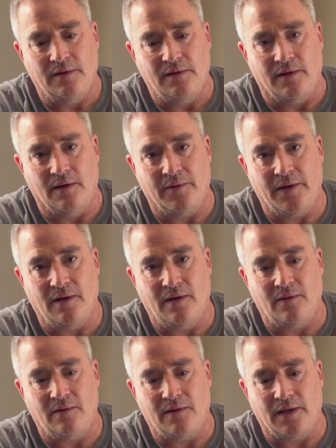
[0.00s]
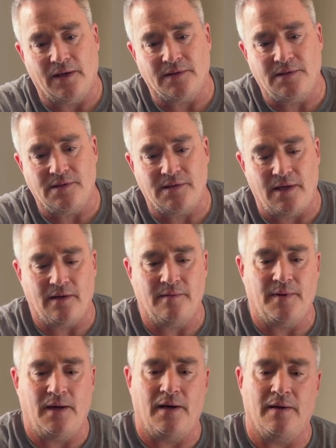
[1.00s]
There we go. I guess he's saying
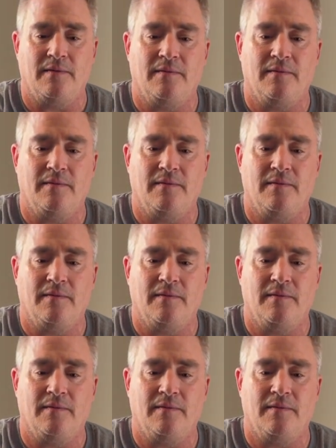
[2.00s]
goodbye.